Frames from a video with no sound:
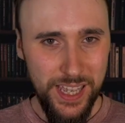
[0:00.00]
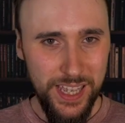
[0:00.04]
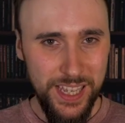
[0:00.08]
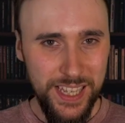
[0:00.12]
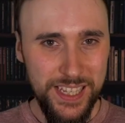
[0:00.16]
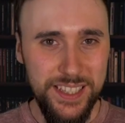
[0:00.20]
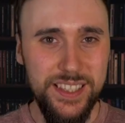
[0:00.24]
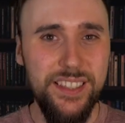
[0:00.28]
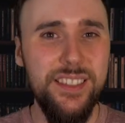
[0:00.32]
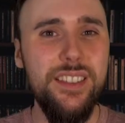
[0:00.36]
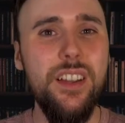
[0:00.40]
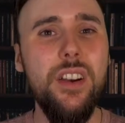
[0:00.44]

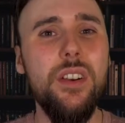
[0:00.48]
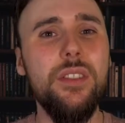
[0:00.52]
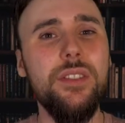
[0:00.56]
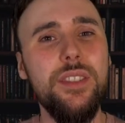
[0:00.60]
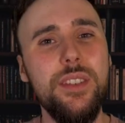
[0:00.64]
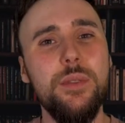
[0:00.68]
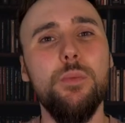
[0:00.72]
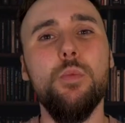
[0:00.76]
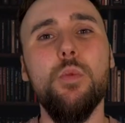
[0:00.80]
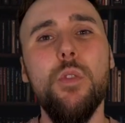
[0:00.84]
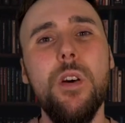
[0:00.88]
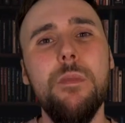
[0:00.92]
It starts
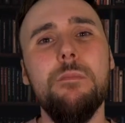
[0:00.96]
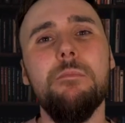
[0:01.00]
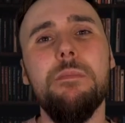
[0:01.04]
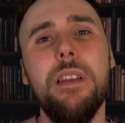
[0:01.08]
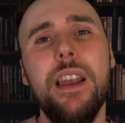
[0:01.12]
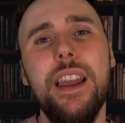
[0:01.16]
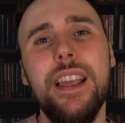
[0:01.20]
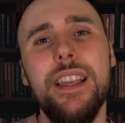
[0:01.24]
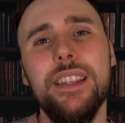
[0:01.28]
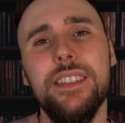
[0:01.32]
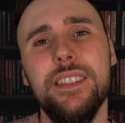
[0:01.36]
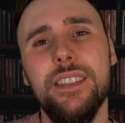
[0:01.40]
at one
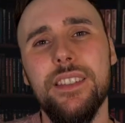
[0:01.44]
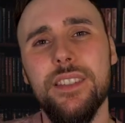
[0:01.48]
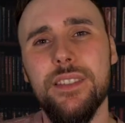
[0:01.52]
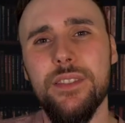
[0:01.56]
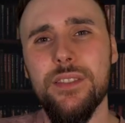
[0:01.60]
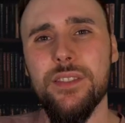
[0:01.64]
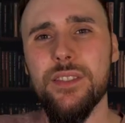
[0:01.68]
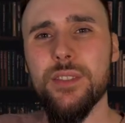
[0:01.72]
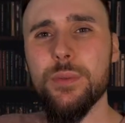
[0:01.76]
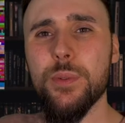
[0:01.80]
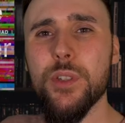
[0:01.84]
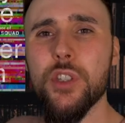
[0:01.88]
place
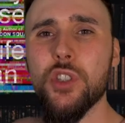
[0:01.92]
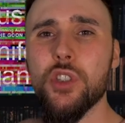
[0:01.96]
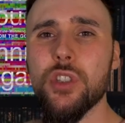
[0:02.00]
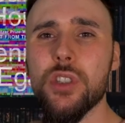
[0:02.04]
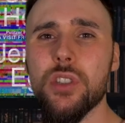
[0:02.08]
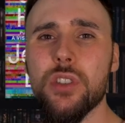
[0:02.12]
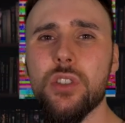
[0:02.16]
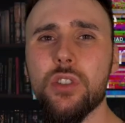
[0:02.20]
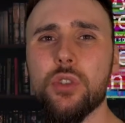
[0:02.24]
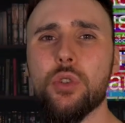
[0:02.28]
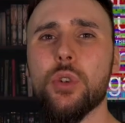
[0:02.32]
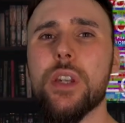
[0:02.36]
and
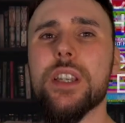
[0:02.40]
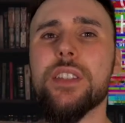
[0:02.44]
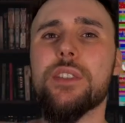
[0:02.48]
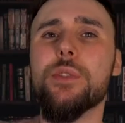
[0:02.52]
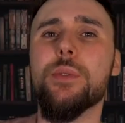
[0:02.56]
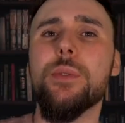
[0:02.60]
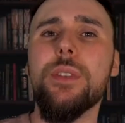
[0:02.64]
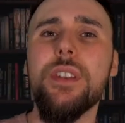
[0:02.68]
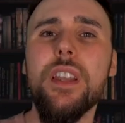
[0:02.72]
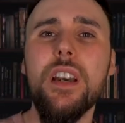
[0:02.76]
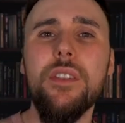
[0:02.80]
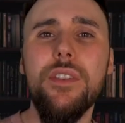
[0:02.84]
switches straight
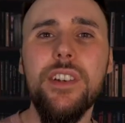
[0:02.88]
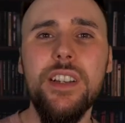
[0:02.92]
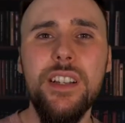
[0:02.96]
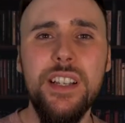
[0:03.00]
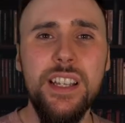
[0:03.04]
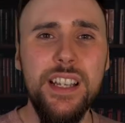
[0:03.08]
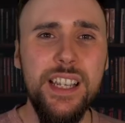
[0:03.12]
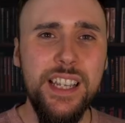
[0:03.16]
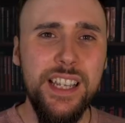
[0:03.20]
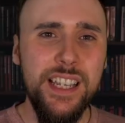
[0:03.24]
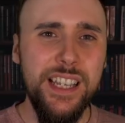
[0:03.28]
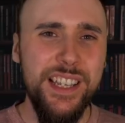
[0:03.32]
to another
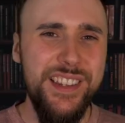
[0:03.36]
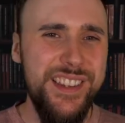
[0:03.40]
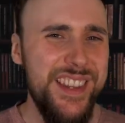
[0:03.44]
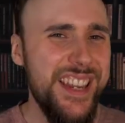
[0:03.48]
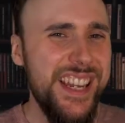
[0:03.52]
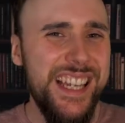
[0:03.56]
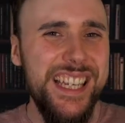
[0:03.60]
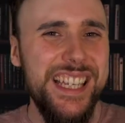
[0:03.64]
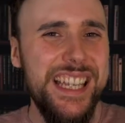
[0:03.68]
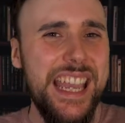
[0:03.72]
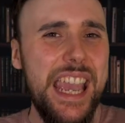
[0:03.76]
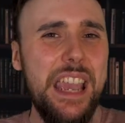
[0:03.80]
in
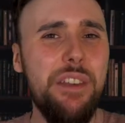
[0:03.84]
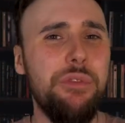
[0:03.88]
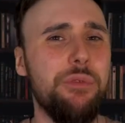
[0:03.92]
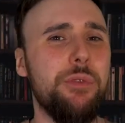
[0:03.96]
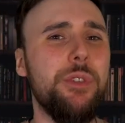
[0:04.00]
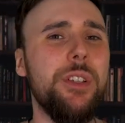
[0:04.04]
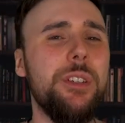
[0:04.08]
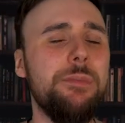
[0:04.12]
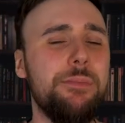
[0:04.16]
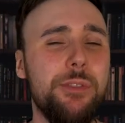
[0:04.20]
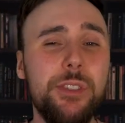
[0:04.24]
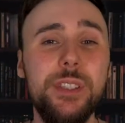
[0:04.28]
nearly
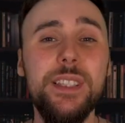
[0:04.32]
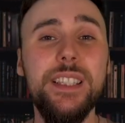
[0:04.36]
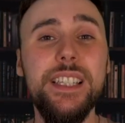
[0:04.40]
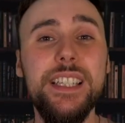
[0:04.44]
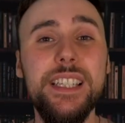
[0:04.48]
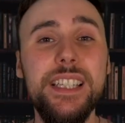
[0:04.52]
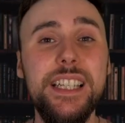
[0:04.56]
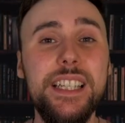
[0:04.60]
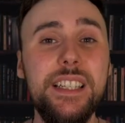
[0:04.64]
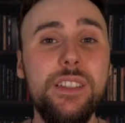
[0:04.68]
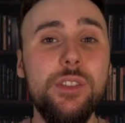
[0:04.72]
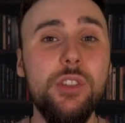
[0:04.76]
every
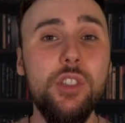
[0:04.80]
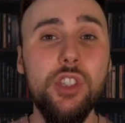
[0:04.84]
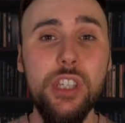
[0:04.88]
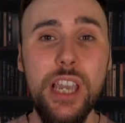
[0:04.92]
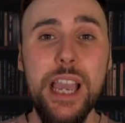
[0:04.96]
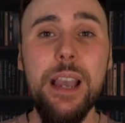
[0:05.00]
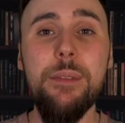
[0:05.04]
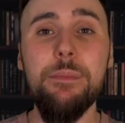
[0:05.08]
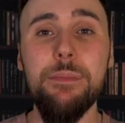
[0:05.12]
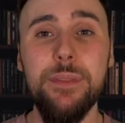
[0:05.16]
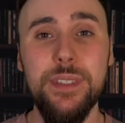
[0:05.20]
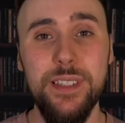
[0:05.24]
preceding
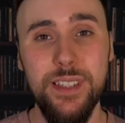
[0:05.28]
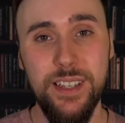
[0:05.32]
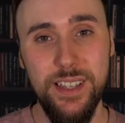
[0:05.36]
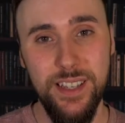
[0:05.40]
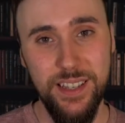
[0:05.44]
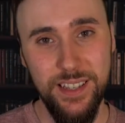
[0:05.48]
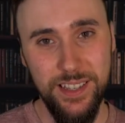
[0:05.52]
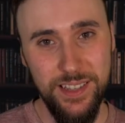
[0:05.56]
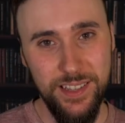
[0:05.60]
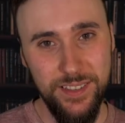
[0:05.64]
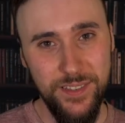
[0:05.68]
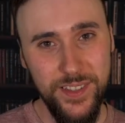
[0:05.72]

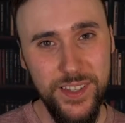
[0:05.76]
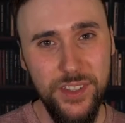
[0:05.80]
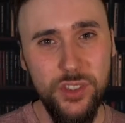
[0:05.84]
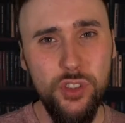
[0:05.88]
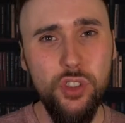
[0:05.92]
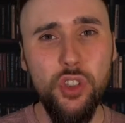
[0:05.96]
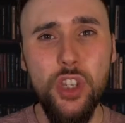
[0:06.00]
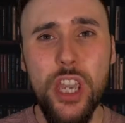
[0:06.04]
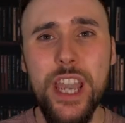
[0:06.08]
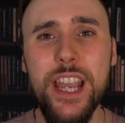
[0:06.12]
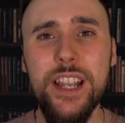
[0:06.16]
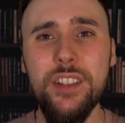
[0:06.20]
chapter. This
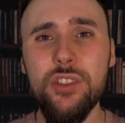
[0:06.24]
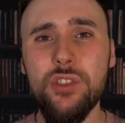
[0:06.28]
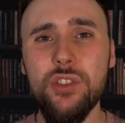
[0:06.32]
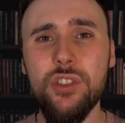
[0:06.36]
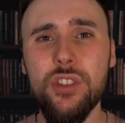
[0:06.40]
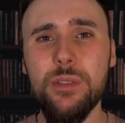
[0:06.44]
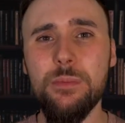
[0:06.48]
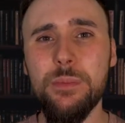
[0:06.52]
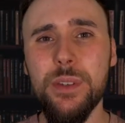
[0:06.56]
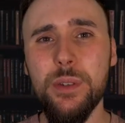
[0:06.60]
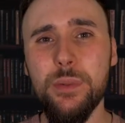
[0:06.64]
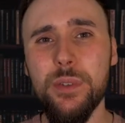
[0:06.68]
change
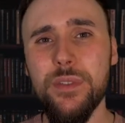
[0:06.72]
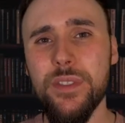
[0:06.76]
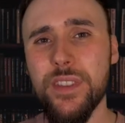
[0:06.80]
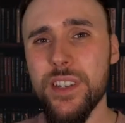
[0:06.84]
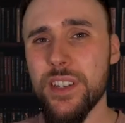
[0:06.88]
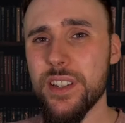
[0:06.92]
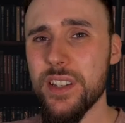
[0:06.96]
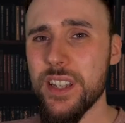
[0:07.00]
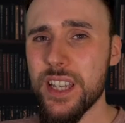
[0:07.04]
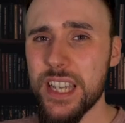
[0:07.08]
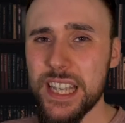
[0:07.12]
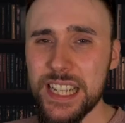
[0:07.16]
can be with
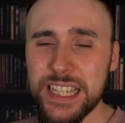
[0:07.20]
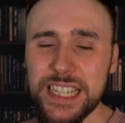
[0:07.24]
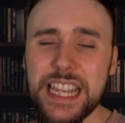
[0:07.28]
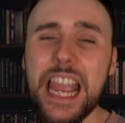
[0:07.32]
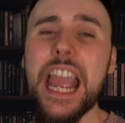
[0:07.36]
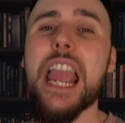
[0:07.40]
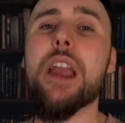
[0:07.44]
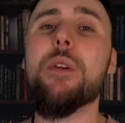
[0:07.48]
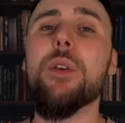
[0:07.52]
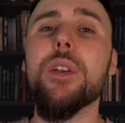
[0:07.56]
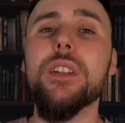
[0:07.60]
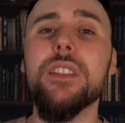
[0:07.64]
the
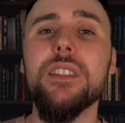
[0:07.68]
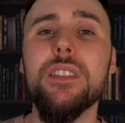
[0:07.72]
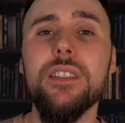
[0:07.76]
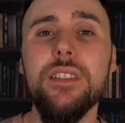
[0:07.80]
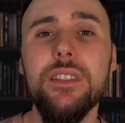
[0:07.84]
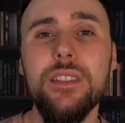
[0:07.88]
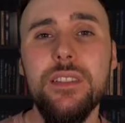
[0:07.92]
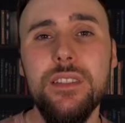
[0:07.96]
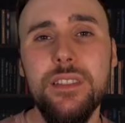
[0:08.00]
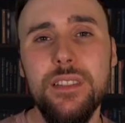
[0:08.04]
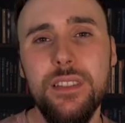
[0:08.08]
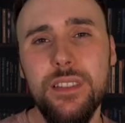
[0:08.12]

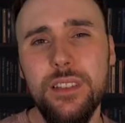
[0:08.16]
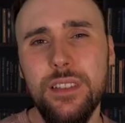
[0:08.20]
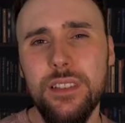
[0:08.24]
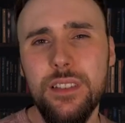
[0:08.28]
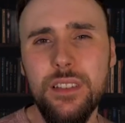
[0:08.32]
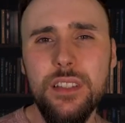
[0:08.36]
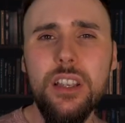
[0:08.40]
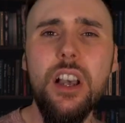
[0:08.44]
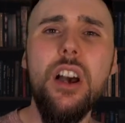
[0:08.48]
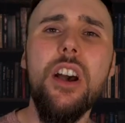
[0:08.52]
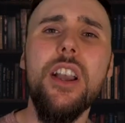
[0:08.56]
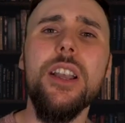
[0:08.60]
characters, the
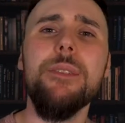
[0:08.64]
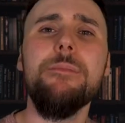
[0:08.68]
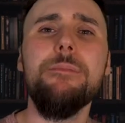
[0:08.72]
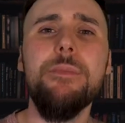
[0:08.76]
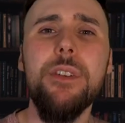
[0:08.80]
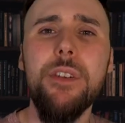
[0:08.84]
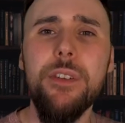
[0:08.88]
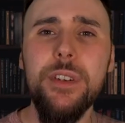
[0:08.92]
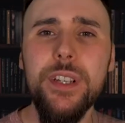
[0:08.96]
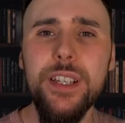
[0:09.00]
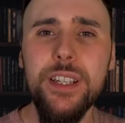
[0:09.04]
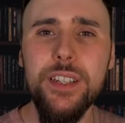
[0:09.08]
time
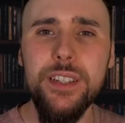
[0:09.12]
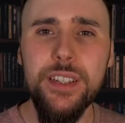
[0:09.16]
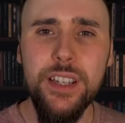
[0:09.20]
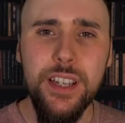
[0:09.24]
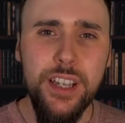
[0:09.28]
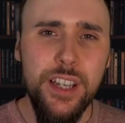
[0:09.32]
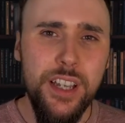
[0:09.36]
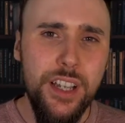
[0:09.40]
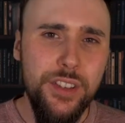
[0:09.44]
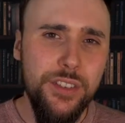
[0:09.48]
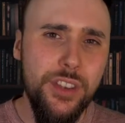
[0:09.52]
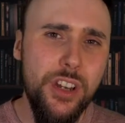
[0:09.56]
period,
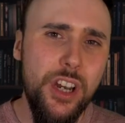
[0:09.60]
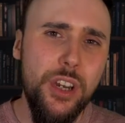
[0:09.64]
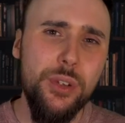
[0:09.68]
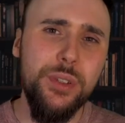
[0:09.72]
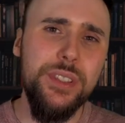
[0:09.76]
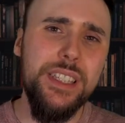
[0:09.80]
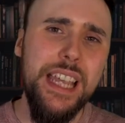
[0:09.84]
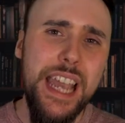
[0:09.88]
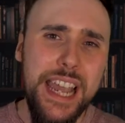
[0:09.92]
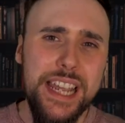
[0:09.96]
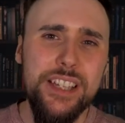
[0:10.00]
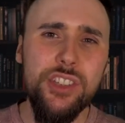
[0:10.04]
the
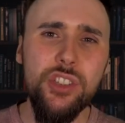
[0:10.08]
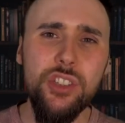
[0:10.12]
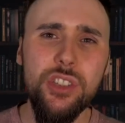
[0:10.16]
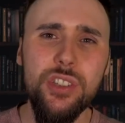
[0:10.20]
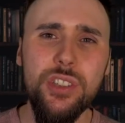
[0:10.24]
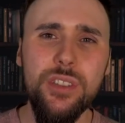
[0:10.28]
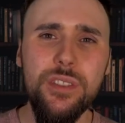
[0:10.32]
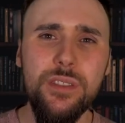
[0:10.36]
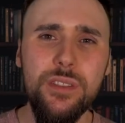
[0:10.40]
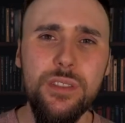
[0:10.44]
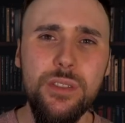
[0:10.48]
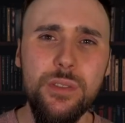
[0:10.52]

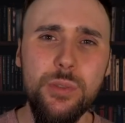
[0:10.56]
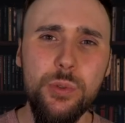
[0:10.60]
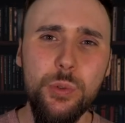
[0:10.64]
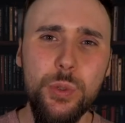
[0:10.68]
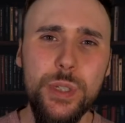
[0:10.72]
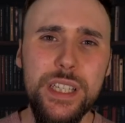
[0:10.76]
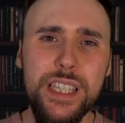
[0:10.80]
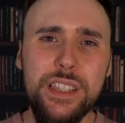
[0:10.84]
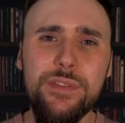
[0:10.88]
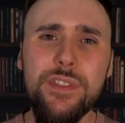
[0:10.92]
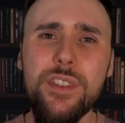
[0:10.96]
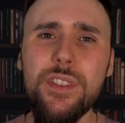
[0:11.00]
location, or
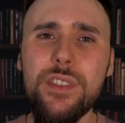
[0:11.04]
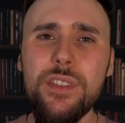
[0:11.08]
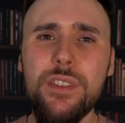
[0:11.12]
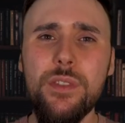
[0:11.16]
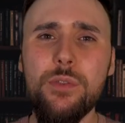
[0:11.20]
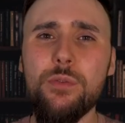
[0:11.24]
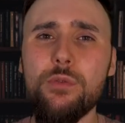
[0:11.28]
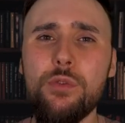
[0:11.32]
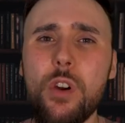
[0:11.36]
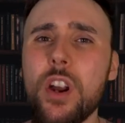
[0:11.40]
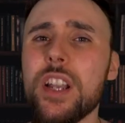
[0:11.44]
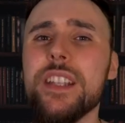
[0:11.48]
even
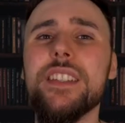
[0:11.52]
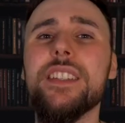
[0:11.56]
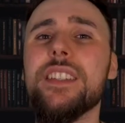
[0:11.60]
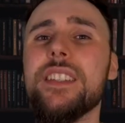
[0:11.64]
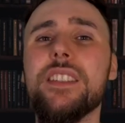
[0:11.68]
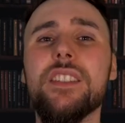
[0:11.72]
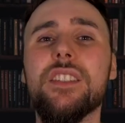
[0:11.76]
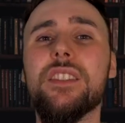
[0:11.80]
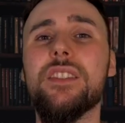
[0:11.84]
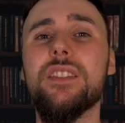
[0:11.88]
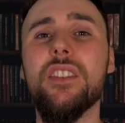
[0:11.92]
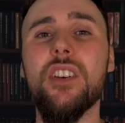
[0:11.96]
the
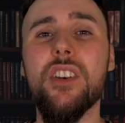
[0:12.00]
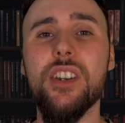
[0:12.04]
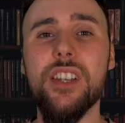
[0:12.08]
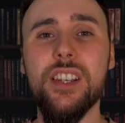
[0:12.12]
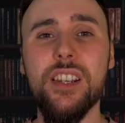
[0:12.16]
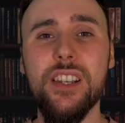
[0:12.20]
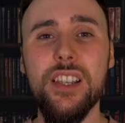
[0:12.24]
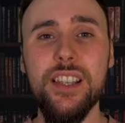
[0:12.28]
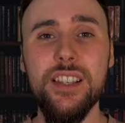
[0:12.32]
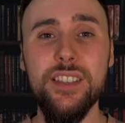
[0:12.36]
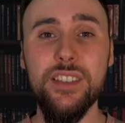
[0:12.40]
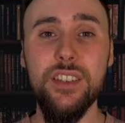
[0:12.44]
writing
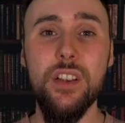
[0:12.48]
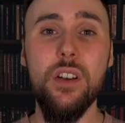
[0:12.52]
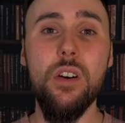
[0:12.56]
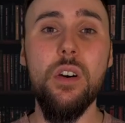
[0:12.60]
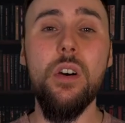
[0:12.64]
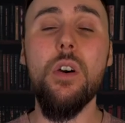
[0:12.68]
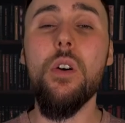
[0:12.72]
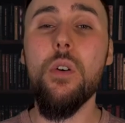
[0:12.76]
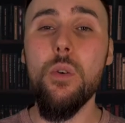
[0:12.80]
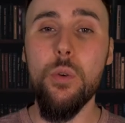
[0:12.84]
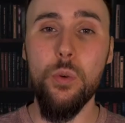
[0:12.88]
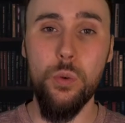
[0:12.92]
style as a
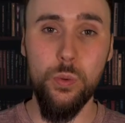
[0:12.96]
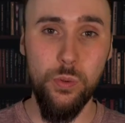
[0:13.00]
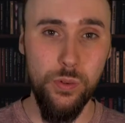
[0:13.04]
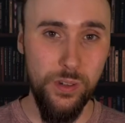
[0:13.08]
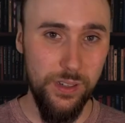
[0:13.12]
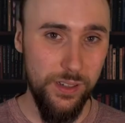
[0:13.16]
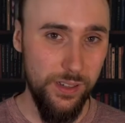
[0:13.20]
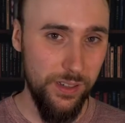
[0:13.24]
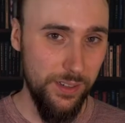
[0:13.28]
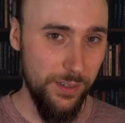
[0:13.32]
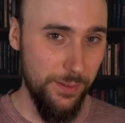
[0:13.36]
whole.